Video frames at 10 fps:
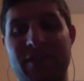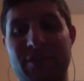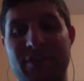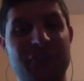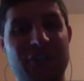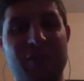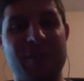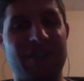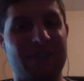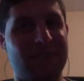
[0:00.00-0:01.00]
but I'll try to make
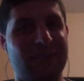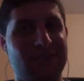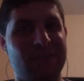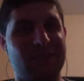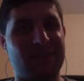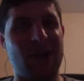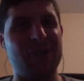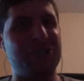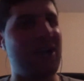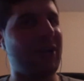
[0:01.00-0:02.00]
it
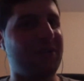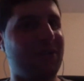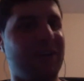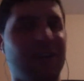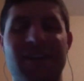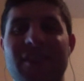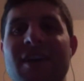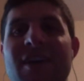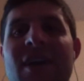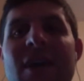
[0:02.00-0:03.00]
non-generic if I
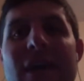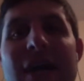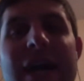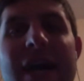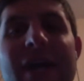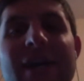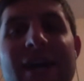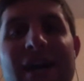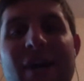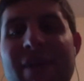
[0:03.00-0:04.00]
can.
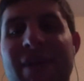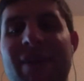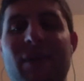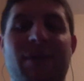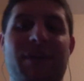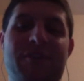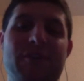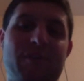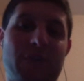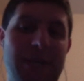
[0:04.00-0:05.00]
I'm making a pot of soup,
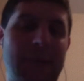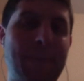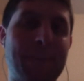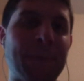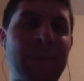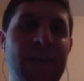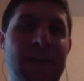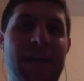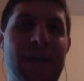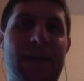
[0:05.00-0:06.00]
right?
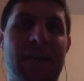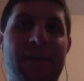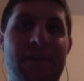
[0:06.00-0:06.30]
And